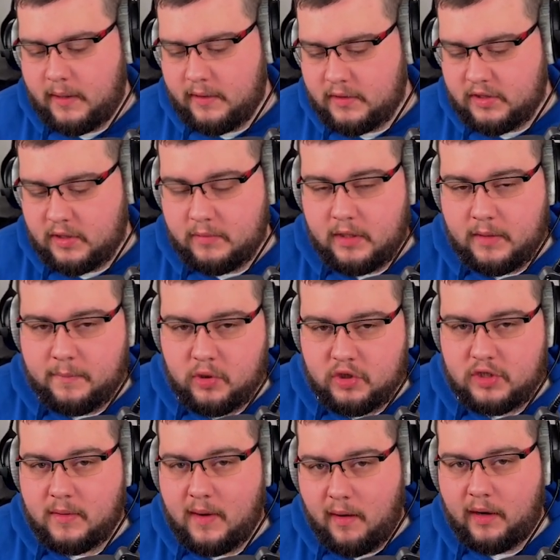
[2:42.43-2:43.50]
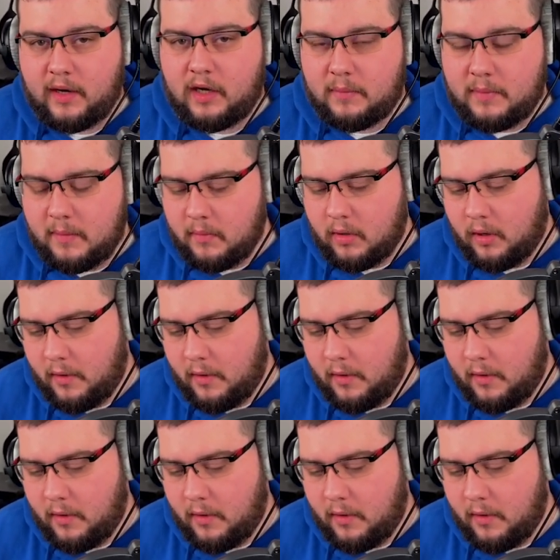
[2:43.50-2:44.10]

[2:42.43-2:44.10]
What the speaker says: so I'm going to push them out a little bit more.